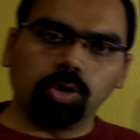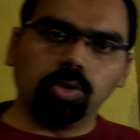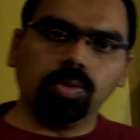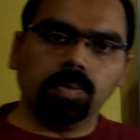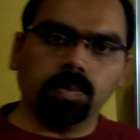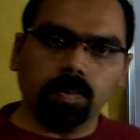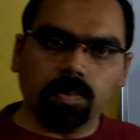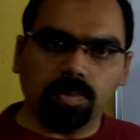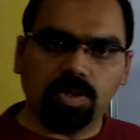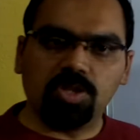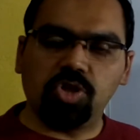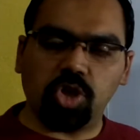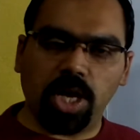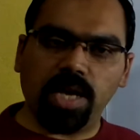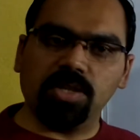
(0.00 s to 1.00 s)
to the
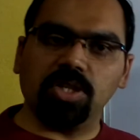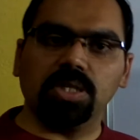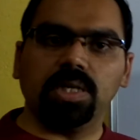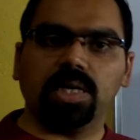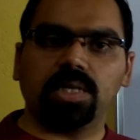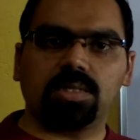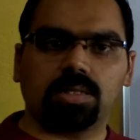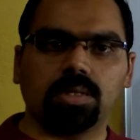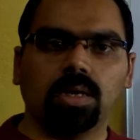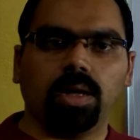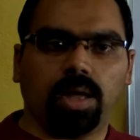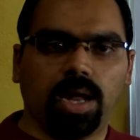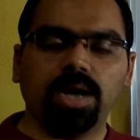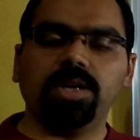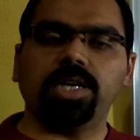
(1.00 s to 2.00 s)
change in its
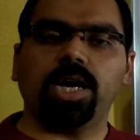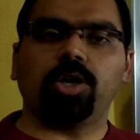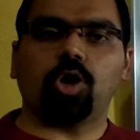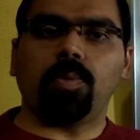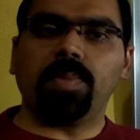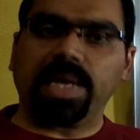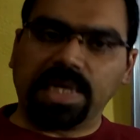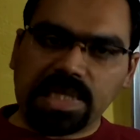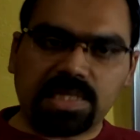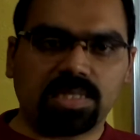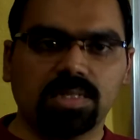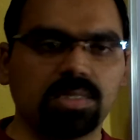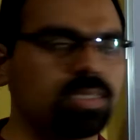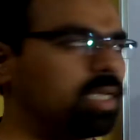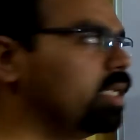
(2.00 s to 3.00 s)
interatomic
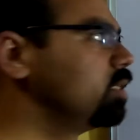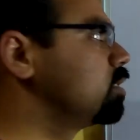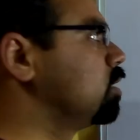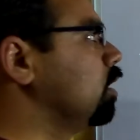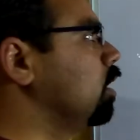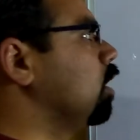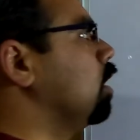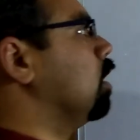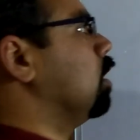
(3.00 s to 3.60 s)
distances,